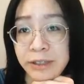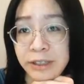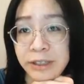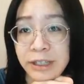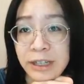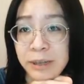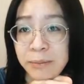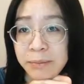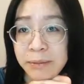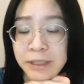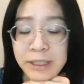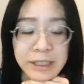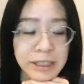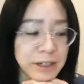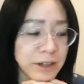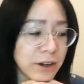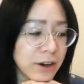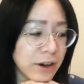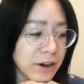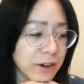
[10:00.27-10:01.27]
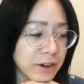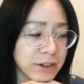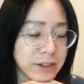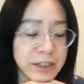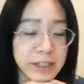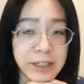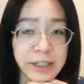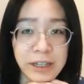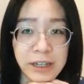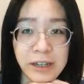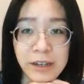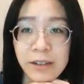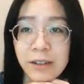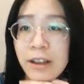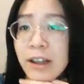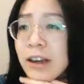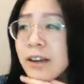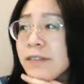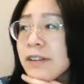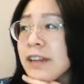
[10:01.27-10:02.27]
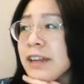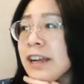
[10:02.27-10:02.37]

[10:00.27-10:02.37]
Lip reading: steps in art, and a lot of